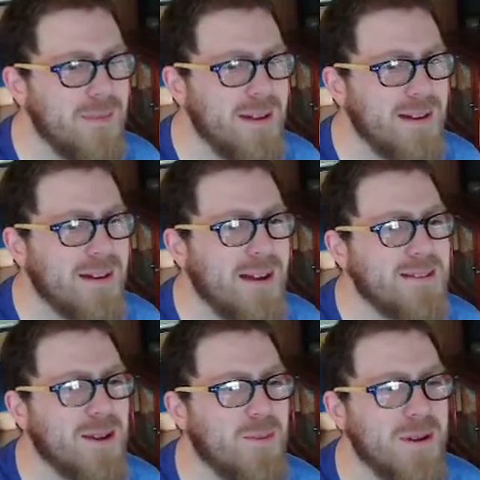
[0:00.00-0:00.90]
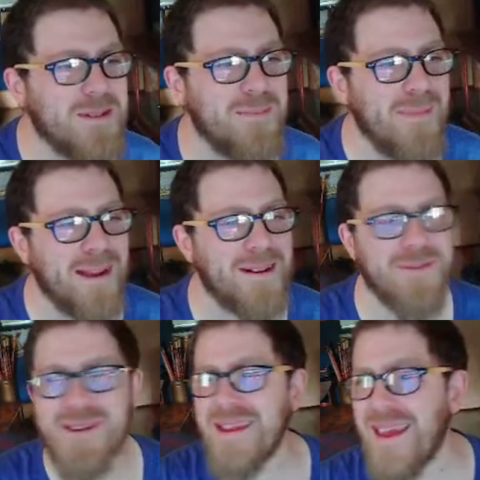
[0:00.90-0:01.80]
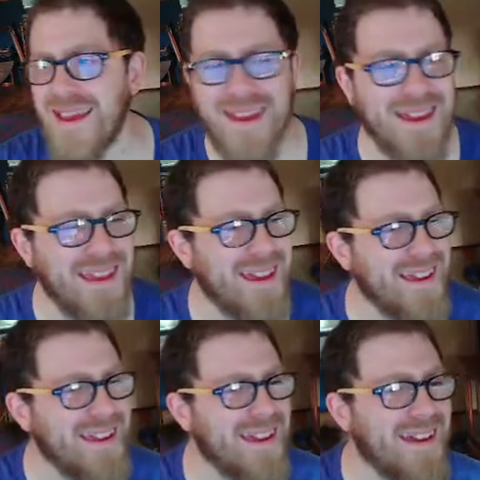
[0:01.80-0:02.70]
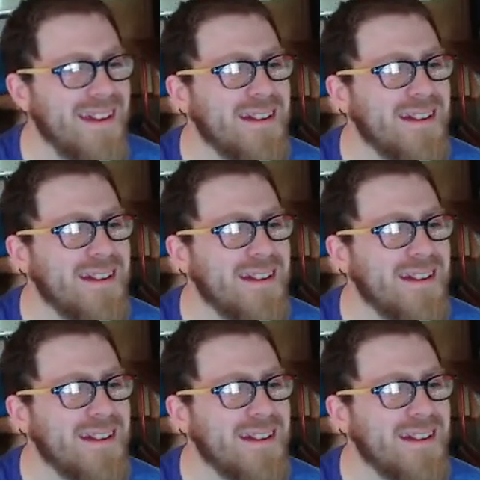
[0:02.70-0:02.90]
Nice on watching Mandarin. Yeah.